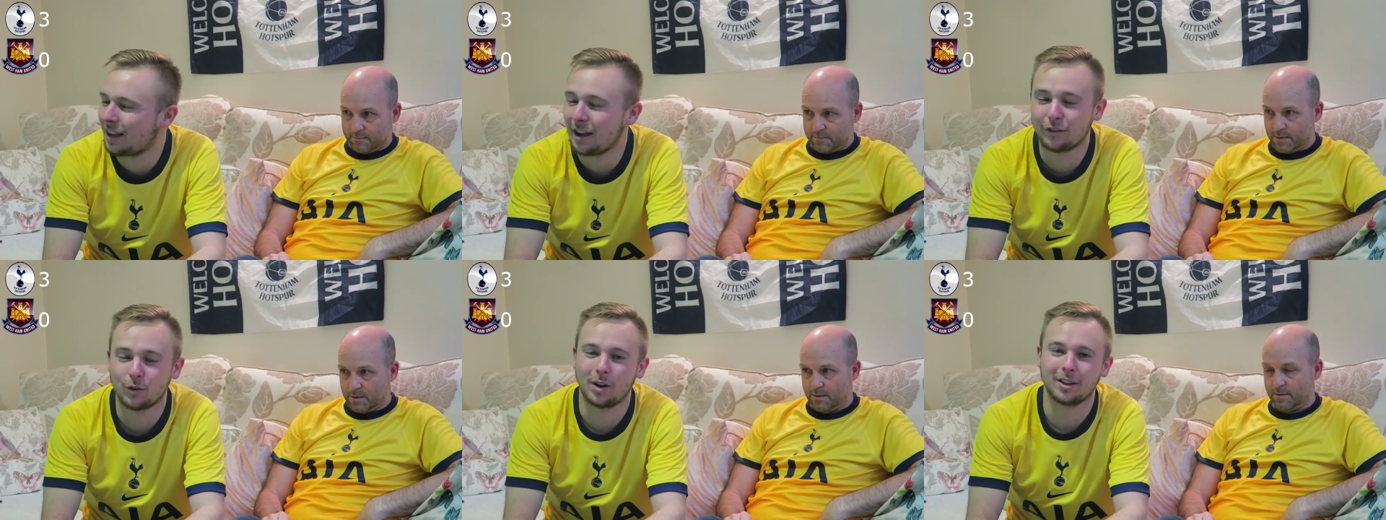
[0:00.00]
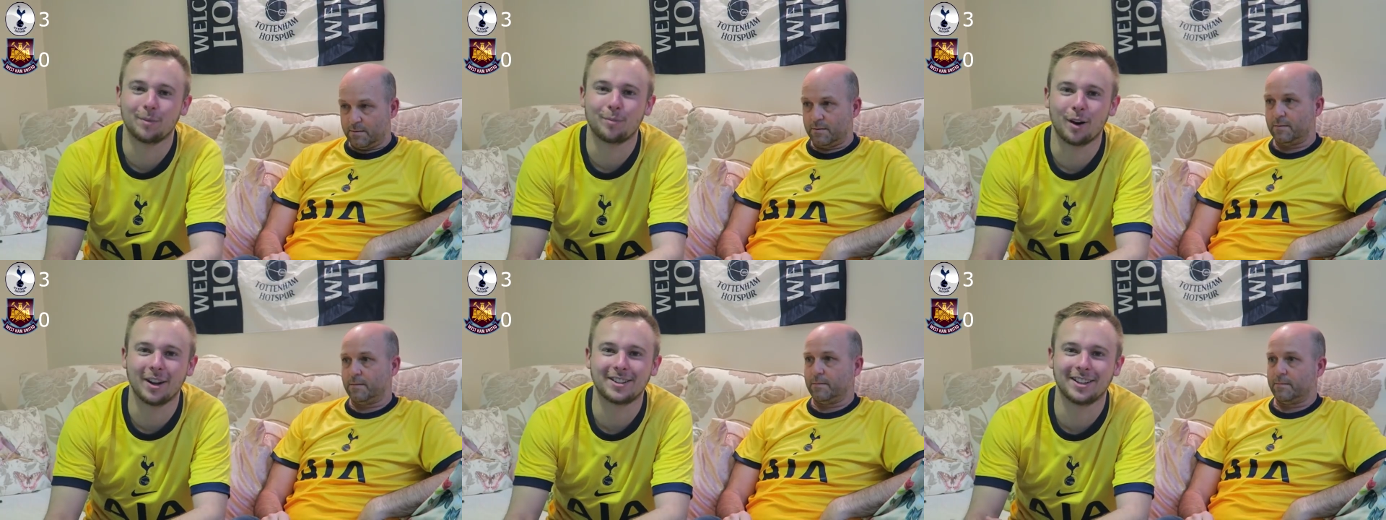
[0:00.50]
Speaker 1: Everyone
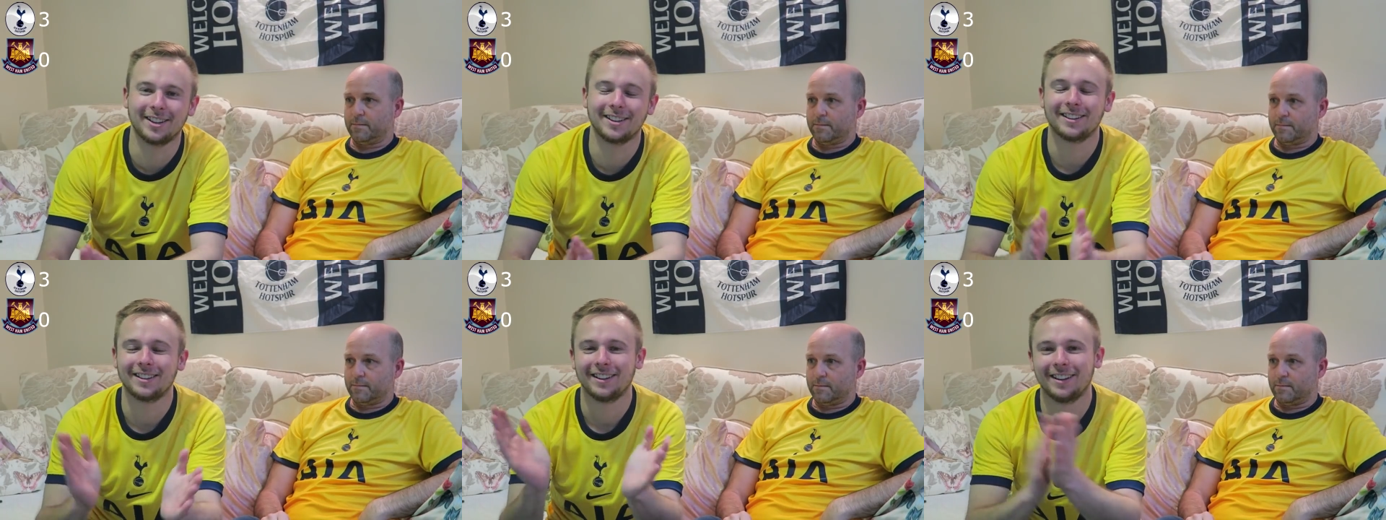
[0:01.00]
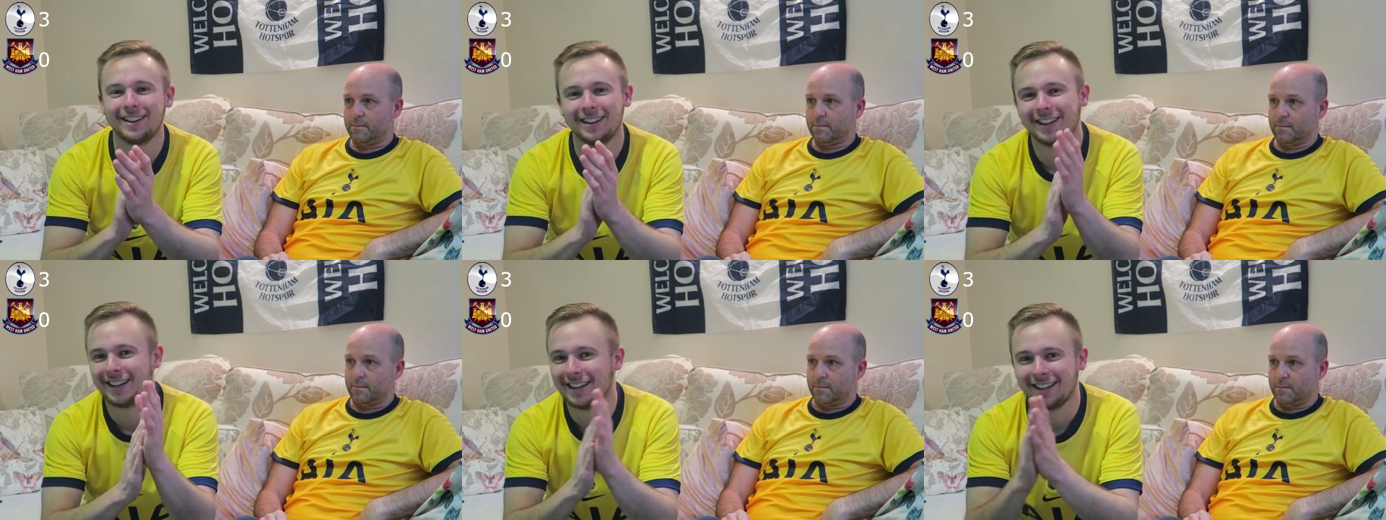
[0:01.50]
impressing.
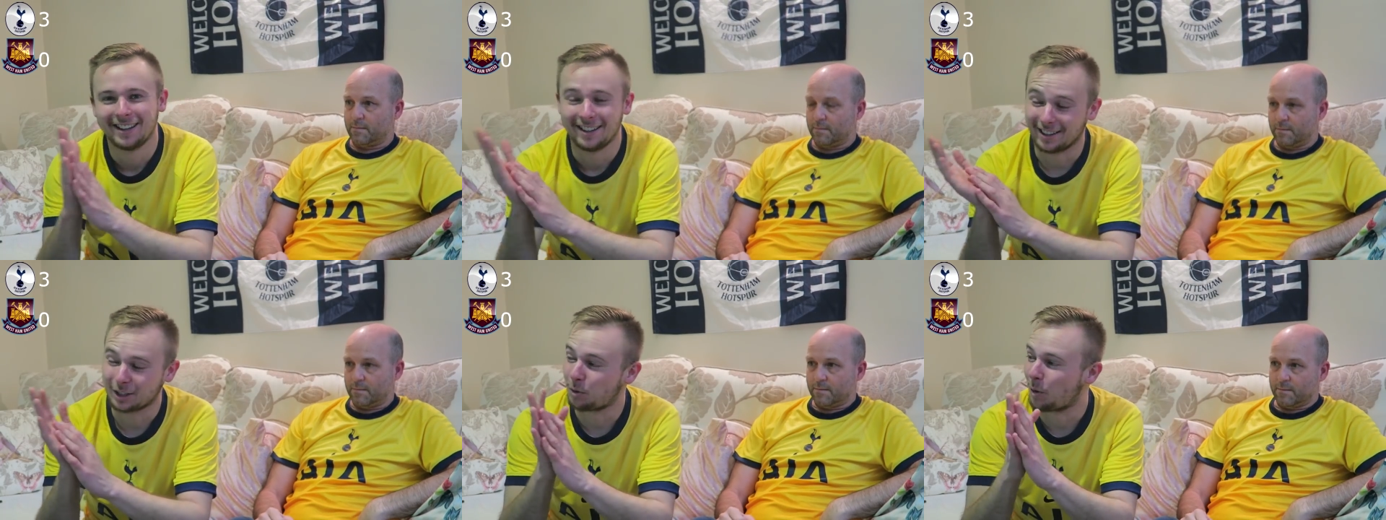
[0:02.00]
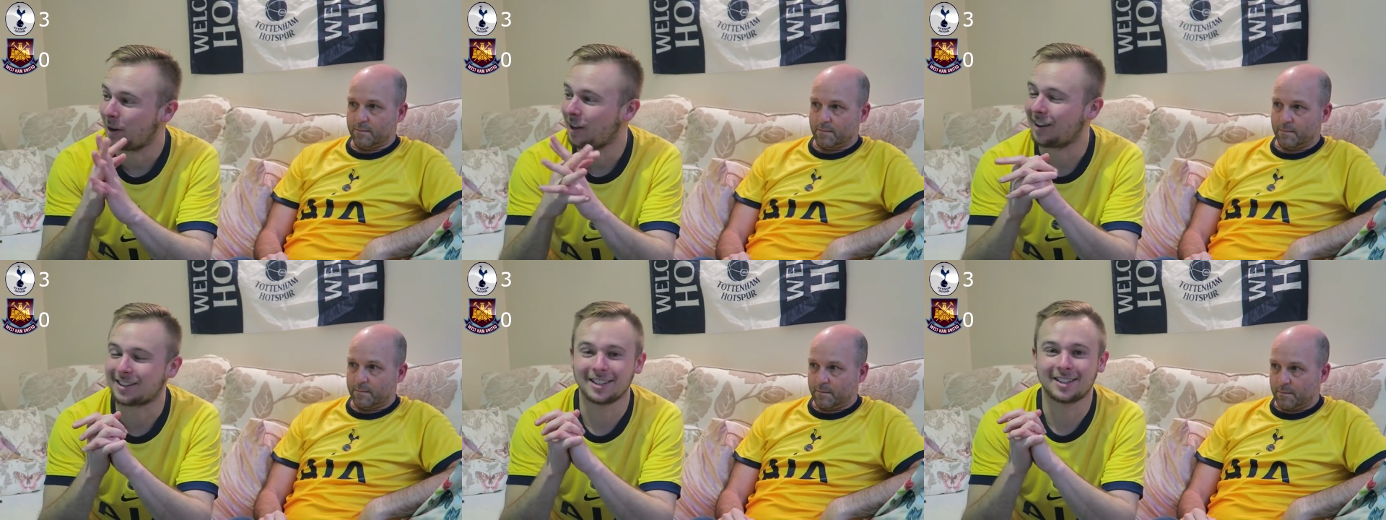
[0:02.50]
And that's what we
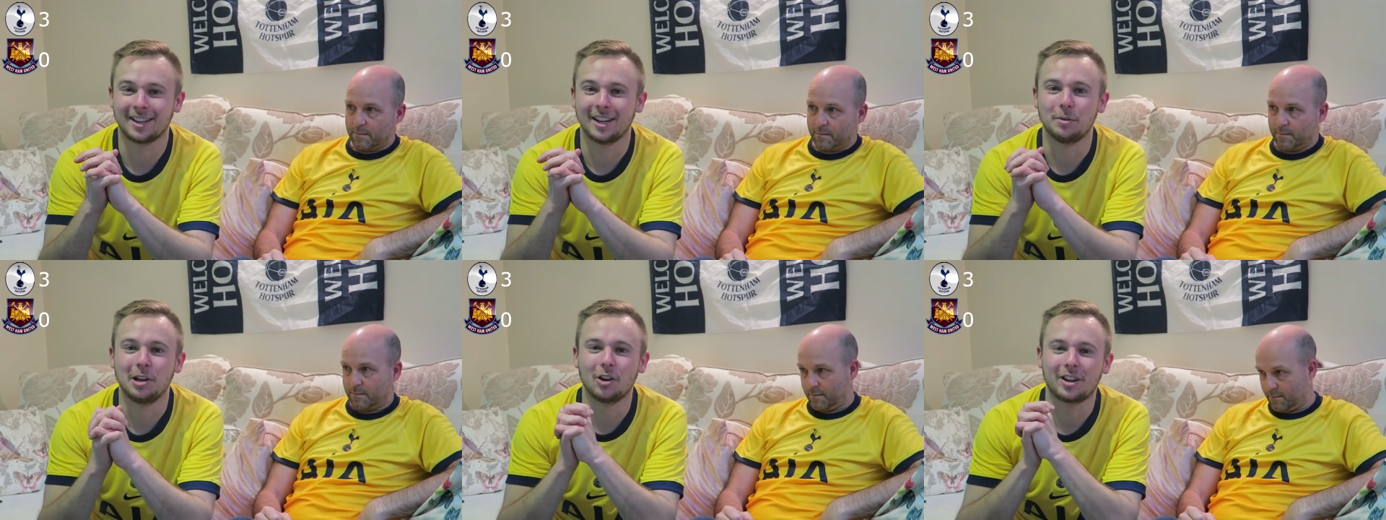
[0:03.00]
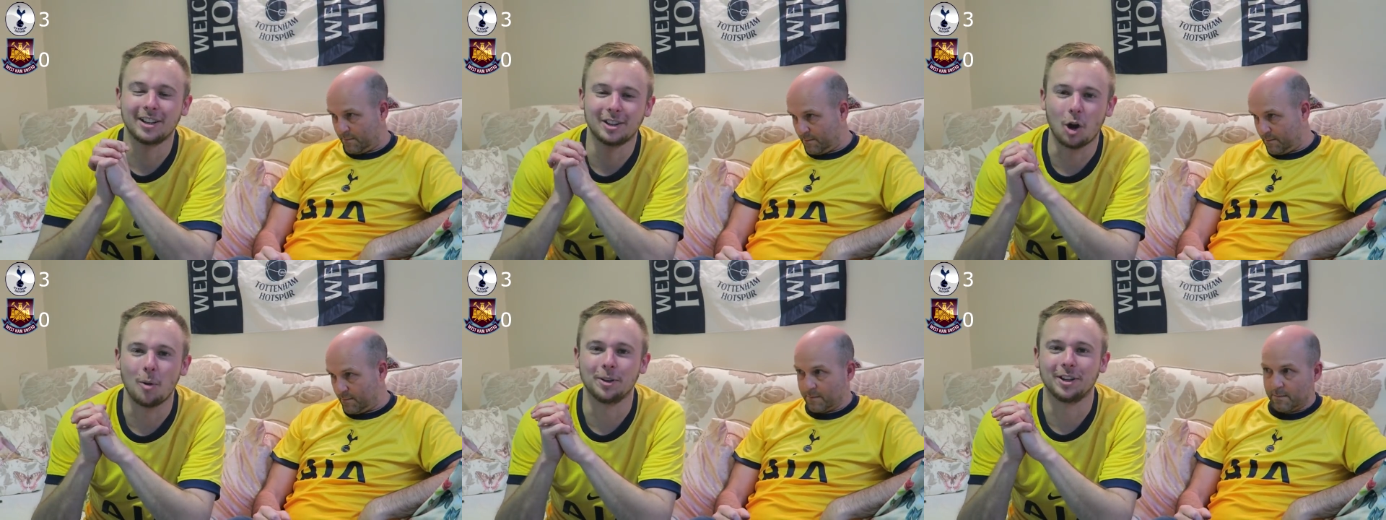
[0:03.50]
like to see. We're looking
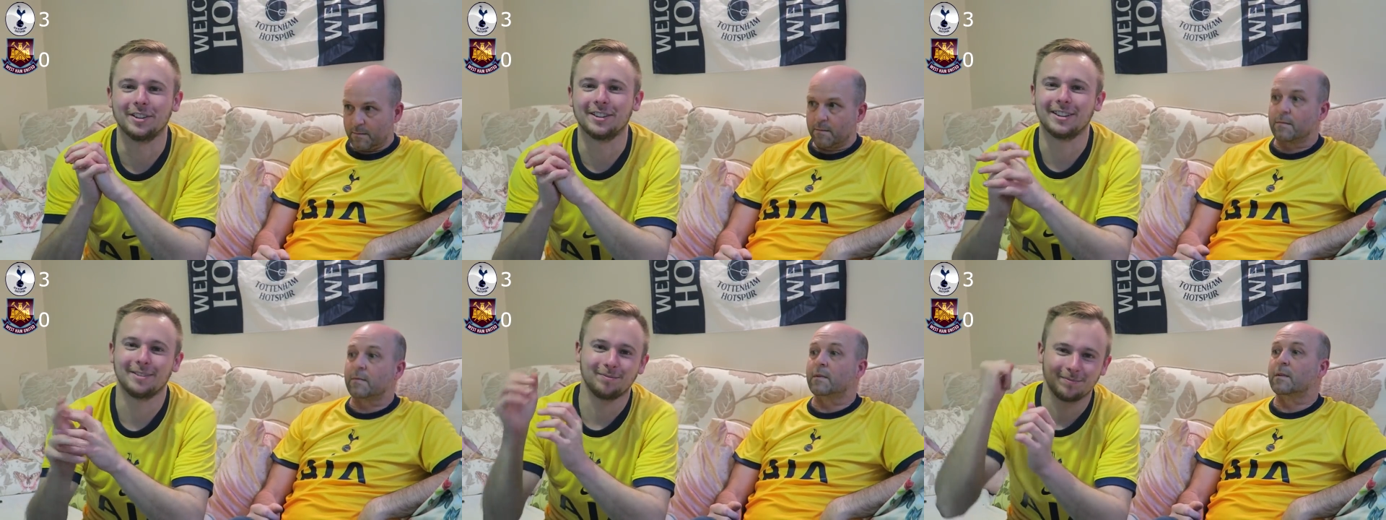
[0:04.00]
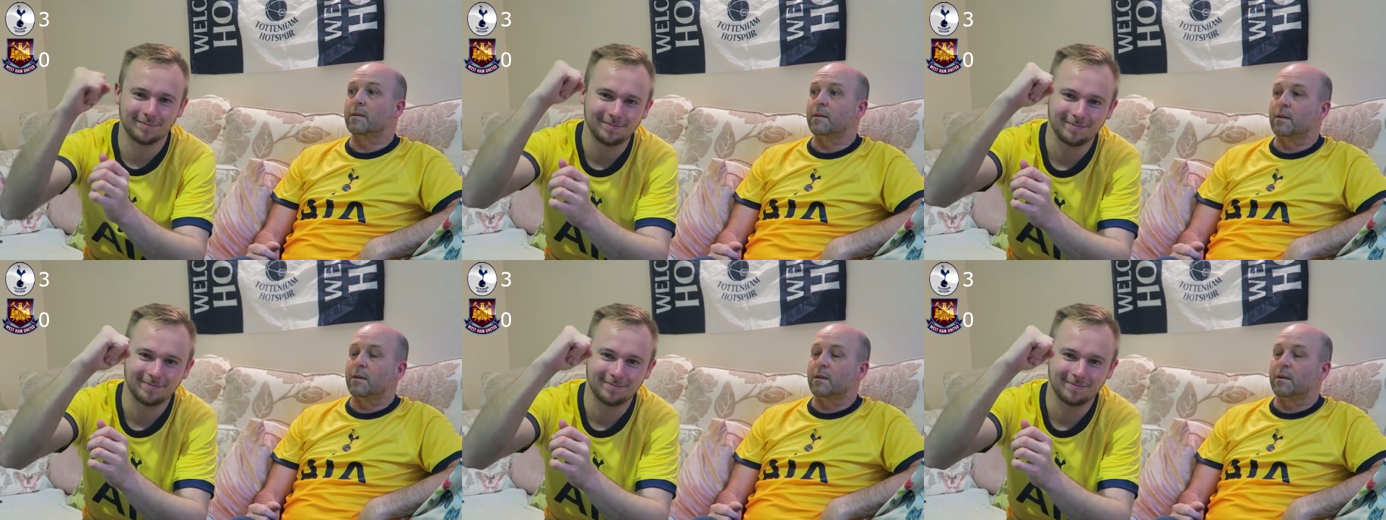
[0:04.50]
dominant. That's